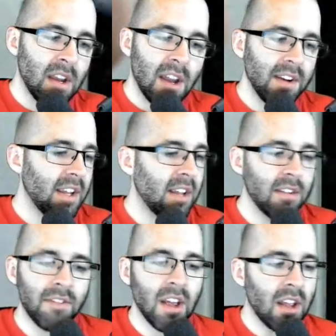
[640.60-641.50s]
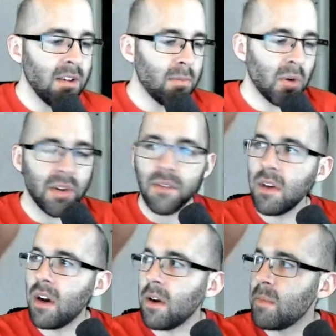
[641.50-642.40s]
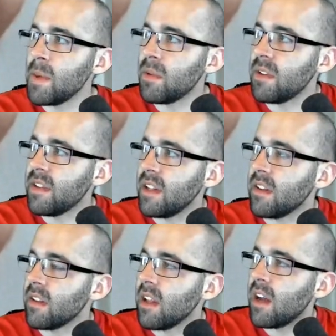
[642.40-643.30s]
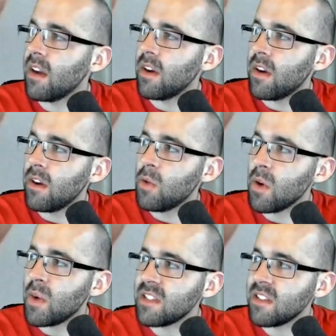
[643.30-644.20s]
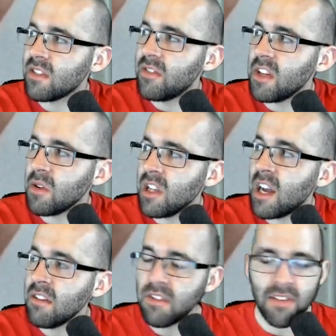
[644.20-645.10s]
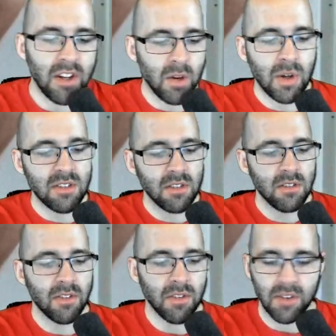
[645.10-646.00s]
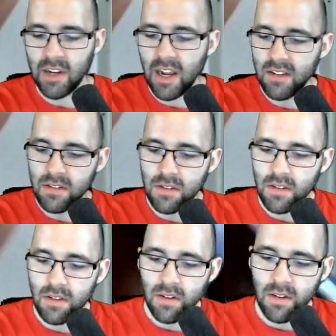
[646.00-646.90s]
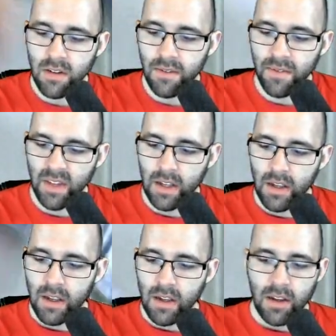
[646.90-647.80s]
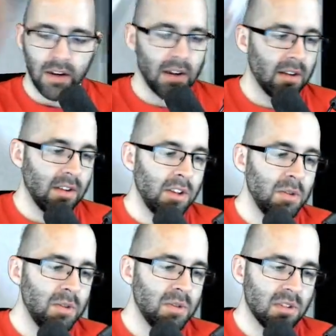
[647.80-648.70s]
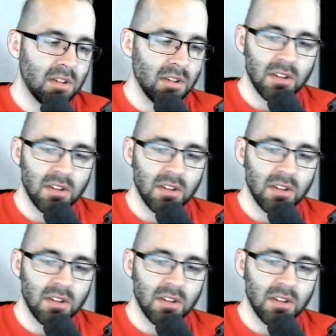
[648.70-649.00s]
And again, if at any point people in the who are watching this video live have any questions, feel free to ask. All right, use